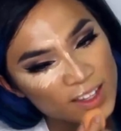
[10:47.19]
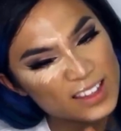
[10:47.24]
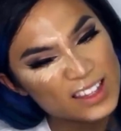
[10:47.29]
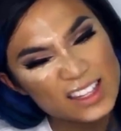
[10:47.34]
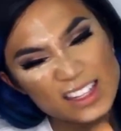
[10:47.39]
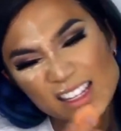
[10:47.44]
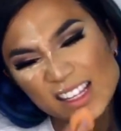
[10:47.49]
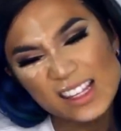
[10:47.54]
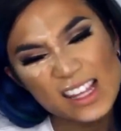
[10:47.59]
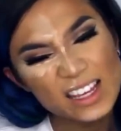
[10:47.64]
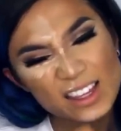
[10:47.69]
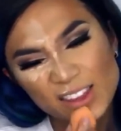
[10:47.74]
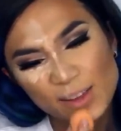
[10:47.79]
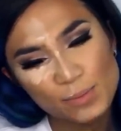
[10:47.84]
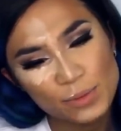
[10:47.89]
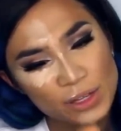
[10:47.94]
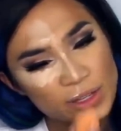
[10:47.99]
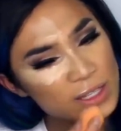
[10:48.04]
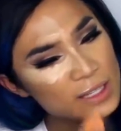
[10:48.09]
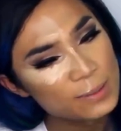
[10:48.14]
This is like the
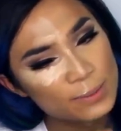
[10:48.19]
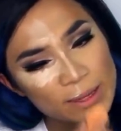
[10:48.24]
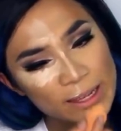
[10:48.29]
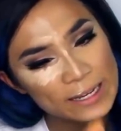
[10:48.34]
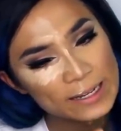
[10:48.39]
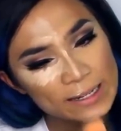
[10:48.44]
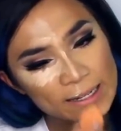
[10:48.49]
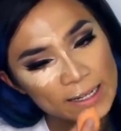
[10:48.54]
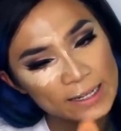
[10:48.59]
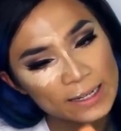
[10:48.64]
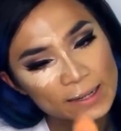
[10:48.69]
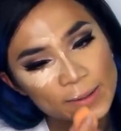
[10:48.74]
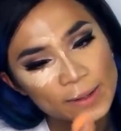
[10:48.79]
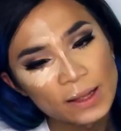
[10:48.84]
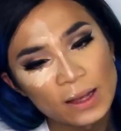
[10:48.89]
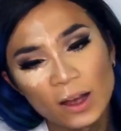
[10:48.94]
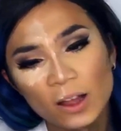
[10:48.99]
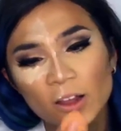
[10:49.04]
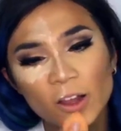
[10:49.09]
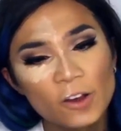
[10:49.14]
beauty blender.
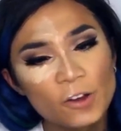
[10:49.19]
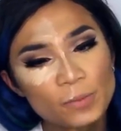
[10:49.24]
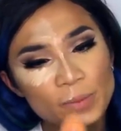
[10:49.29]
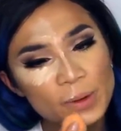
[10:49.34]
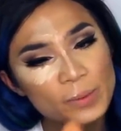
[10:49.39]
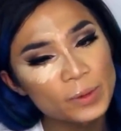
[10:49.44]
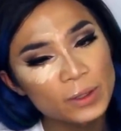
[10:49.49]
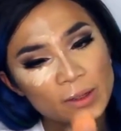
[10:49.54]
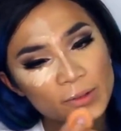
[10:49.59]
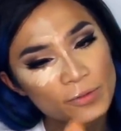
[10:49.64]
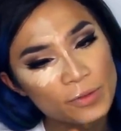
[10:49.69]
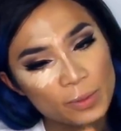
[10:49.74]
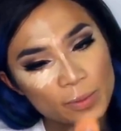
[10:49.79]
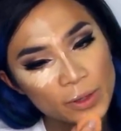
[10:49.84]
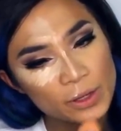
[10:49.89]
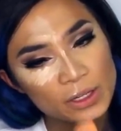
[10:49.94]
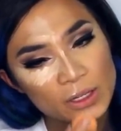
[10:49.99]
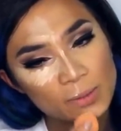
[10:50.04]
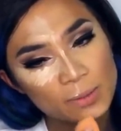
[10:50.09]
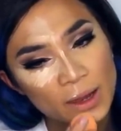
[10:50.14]
A lot of people love the
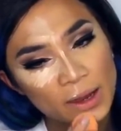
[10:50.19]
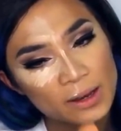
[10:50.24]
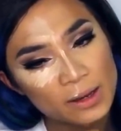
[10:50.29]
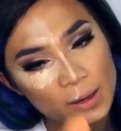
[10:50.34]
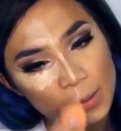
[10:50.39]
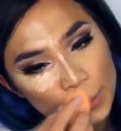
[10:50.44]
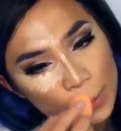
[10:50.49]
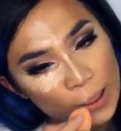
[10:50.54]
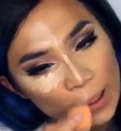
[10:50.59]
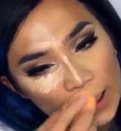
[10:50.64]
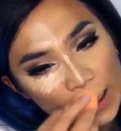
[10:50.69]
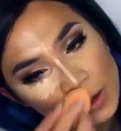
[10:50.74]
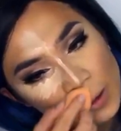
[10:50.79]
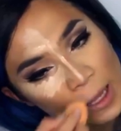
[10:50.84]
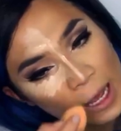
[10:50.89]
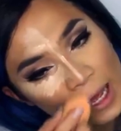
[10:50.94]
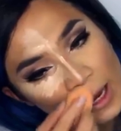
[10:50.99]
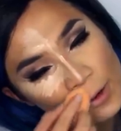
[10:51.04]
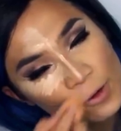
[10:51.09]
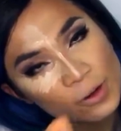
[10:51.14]
beauty blender, but
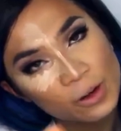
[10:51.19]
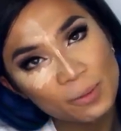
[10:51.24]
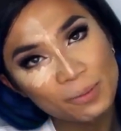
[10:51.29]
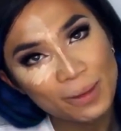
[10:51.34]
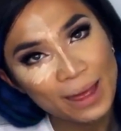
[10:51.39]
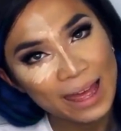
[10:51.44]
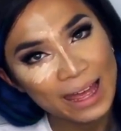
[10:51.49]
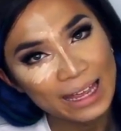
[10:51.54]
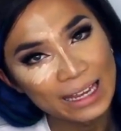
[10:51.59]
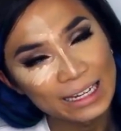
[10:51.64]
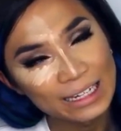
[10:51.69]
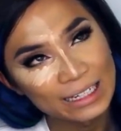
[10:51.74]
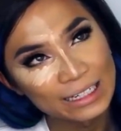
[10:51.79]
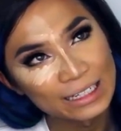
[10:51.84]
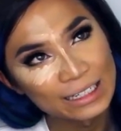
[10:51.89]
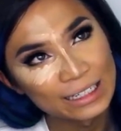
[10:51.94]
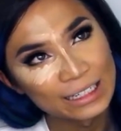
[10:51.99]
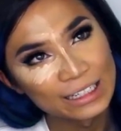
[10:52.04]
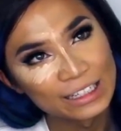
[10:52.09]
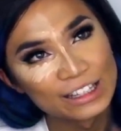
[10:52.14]
I don't want to pay
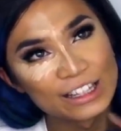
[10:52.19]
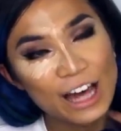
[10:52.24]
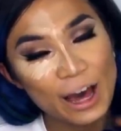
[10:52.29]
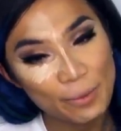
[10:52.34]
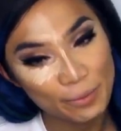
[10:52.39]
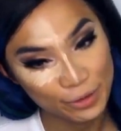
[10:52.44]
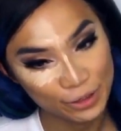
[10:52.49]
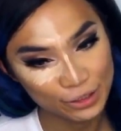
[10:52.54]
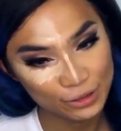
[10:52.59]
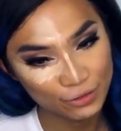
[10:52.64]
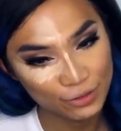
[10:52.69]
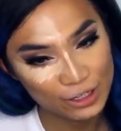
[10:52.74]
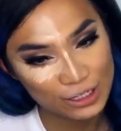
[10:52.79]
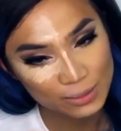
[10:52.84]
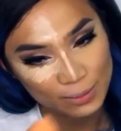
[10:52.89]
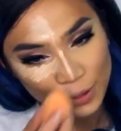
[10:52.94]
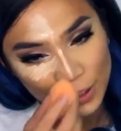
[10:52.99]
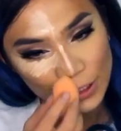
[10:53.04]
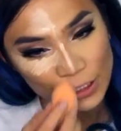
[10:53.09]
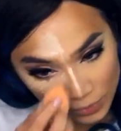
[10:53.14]
that much for a
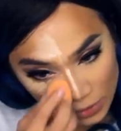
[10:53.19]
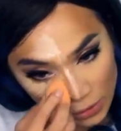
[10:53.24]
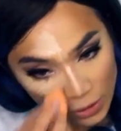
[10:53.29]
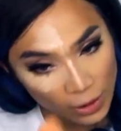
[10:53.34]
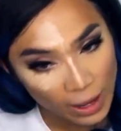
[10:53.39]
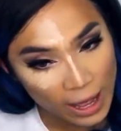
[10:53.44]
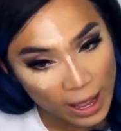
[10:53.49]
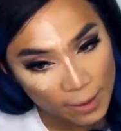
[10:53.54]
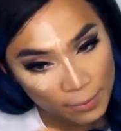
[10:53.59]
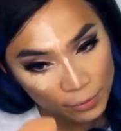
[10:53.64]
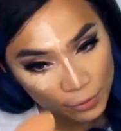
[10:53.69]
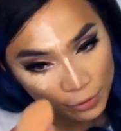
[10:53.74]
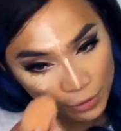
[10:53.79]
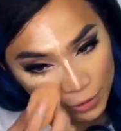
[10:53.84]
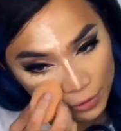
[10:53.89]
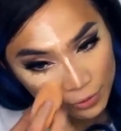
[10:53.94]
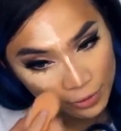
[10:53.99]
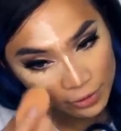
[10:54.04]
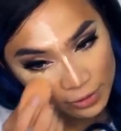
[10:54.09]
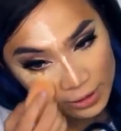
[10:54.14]
sponge, so I bought
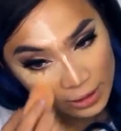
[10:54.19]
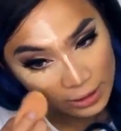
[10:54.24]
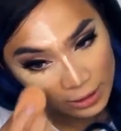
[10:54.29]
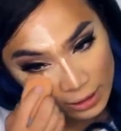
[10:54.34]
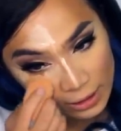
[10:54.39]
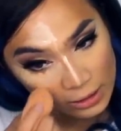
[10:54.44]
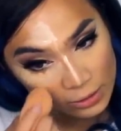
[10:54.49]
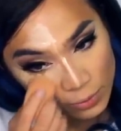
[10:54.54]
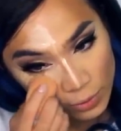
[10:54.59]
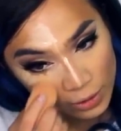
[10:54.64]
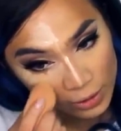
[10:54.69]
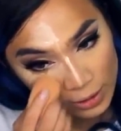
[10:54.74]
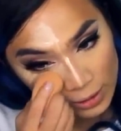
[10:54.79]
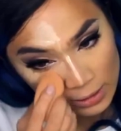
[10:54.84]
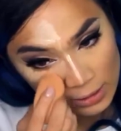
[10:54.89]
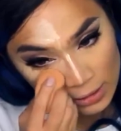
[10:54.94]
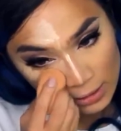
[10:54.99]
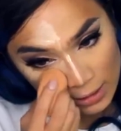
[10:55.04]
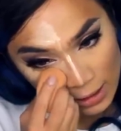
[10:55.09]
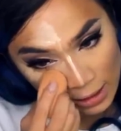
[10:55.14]
the Real Techniques one
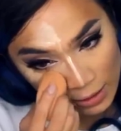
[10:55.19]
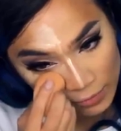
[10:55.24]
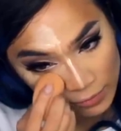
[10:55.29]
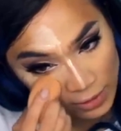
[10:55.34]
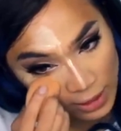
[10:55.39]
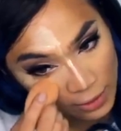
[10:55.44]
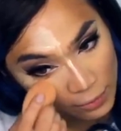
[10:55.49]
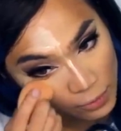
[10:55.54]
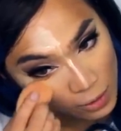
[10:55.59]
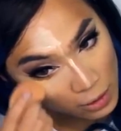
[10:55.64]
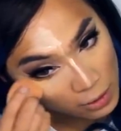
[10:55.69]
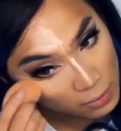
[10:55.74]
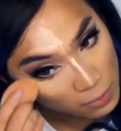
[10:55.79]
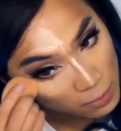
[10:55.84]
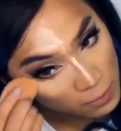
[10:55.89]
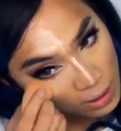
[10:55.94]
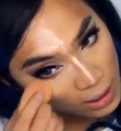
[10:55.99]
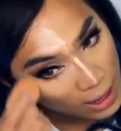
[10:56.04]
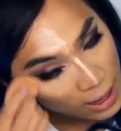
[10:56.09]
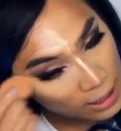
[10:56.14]
instead of that one.
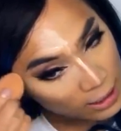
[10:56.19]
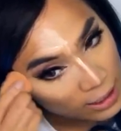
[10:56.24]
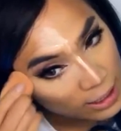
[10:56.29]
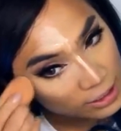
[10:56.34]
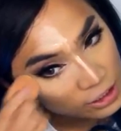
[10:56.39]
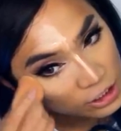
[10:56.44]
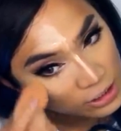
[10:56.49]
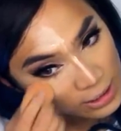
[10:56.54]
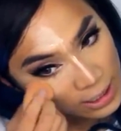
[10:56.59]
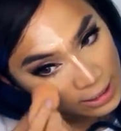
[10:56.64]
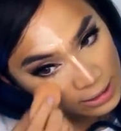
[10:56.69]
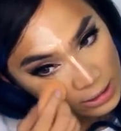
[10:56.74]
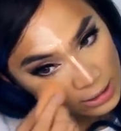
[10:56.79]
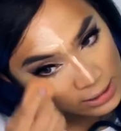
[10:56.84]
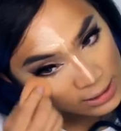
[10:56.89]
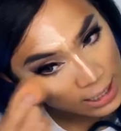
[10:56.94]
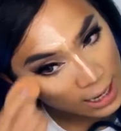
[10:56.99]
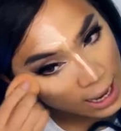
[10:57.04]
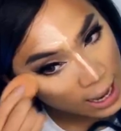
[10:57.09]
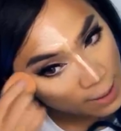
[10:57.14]
And I just like to
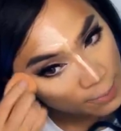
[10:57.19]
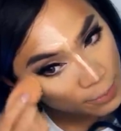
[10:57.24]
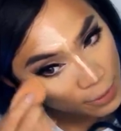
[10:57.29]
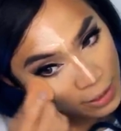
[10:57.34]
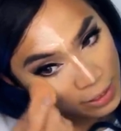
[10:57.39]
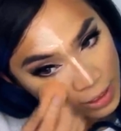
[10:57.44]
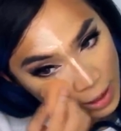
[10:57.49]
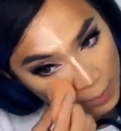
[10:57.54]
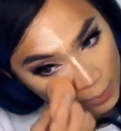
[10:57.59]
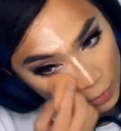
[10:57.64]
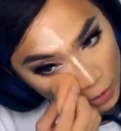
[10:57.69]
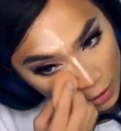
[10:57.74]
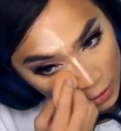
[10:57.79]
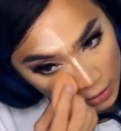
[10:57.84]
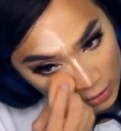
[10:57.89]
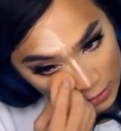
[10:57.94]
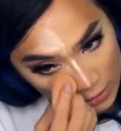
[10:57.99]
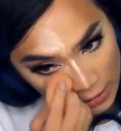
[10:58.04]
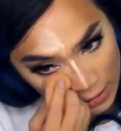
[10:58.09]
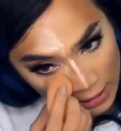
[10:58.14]
tap that
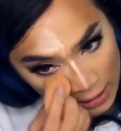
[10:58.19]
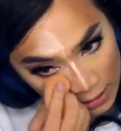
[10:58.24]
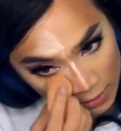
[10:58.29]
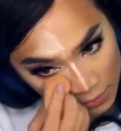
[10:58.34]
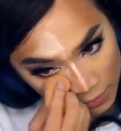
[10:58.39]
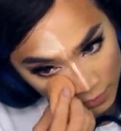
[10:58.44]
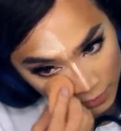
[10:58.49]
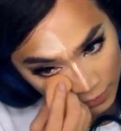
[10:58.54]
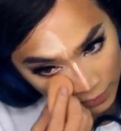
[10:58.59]
product in.